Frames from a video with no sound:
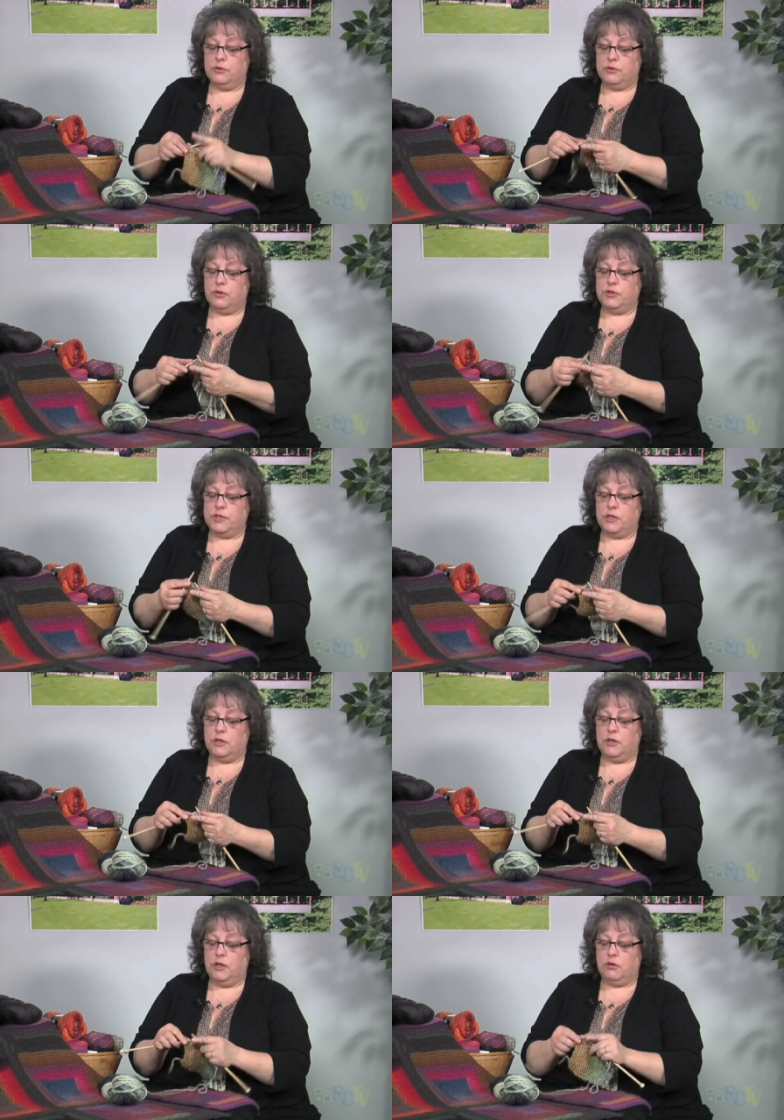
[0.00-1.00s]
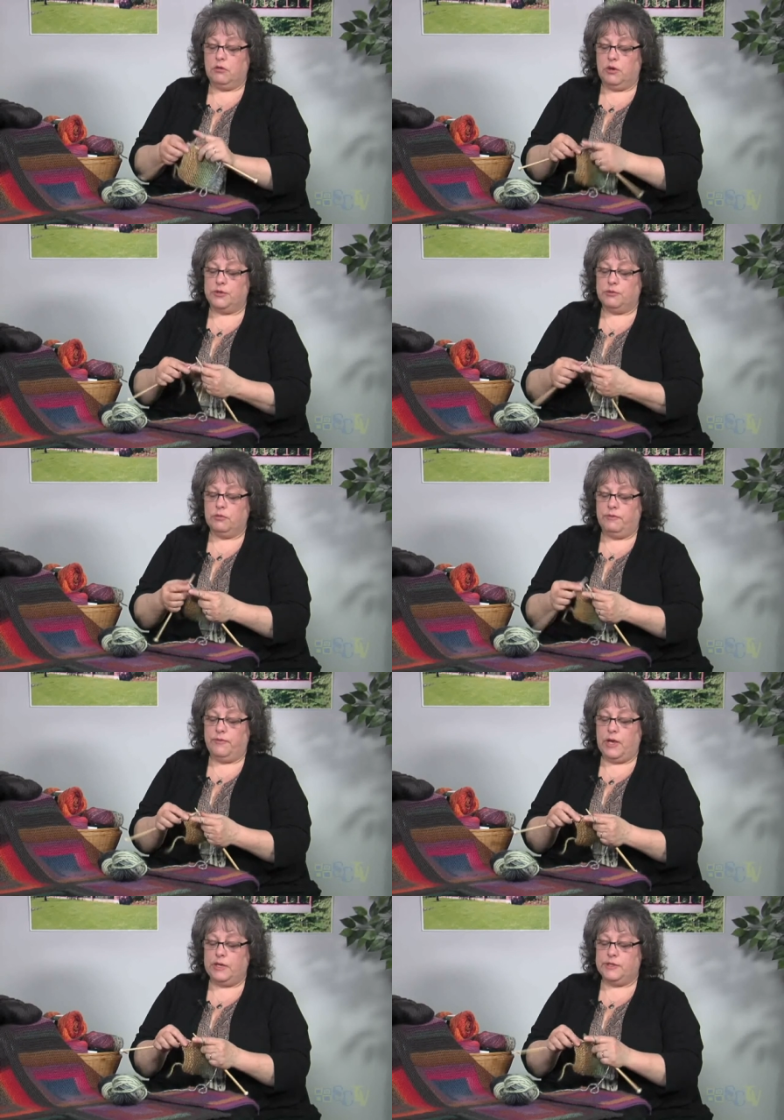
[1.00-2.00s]
So I'm just going to knit across real
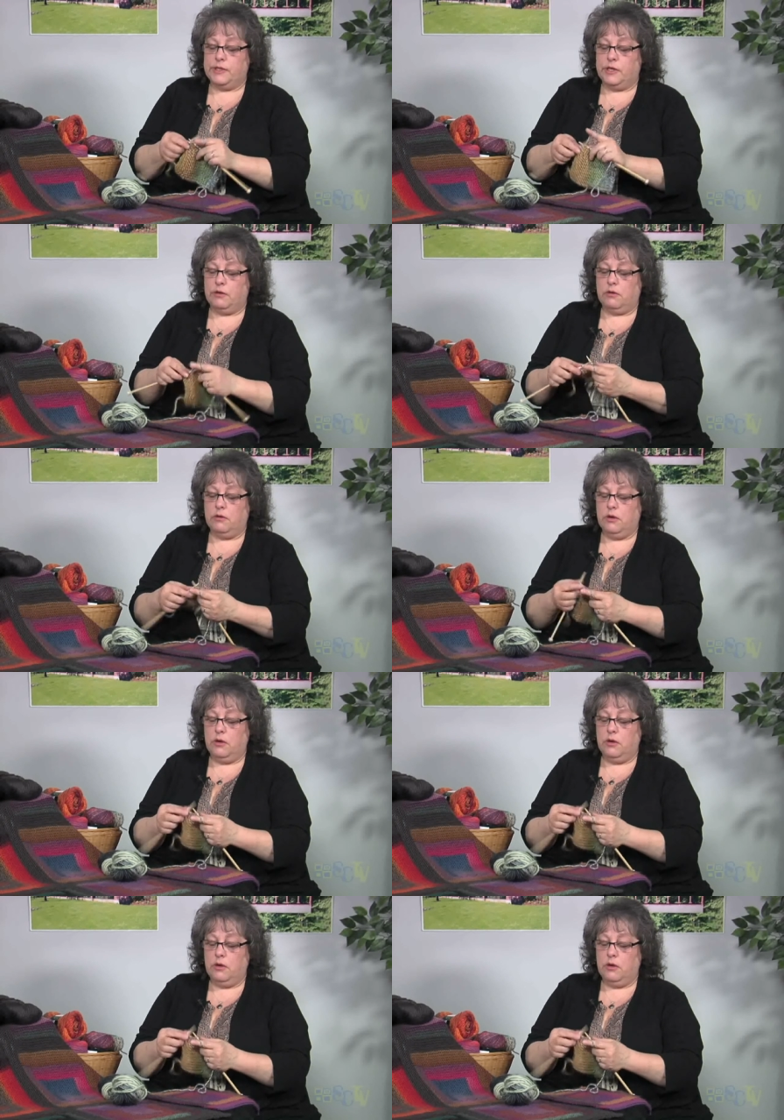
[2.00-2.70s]
fast here.